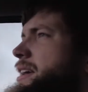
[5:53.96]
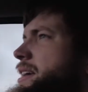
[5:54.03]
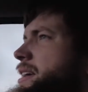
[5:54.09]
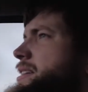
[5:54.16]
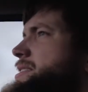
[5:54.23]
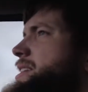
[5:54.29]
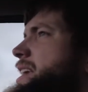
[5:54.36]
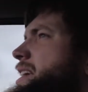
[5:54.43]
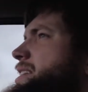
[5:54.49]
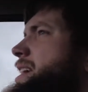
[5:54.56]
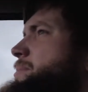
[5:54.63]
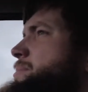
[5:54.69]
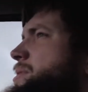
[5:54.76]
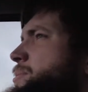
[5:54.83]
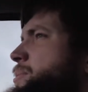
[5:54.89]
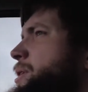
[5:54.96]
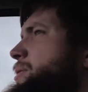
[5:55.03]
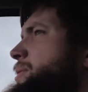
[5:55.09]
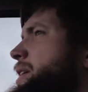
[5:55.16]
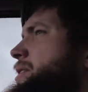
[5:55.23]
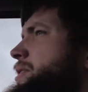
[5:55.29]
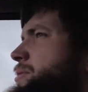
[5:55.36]
Because he attempted the world
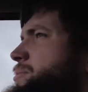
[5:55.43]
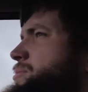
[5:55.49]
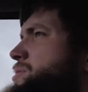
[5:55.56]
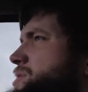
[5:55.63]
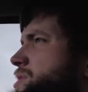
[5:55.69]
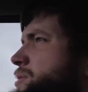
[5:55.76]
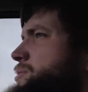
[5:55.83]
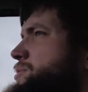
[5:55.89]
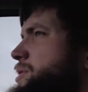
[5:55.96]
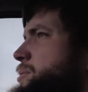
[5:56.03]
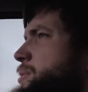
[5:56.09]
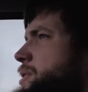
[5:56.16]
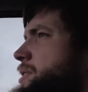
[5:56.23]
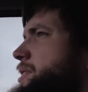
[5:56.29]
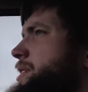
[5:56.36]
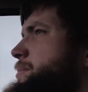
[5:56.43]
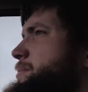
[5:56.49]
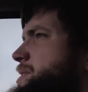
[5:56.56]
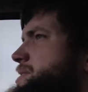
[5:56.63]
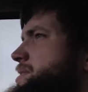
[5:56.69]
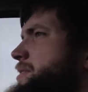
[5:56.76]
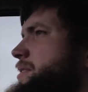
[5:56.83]
record, which is 2:31, and he
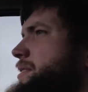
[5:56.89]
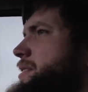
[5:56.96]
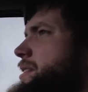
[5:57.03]
missed it.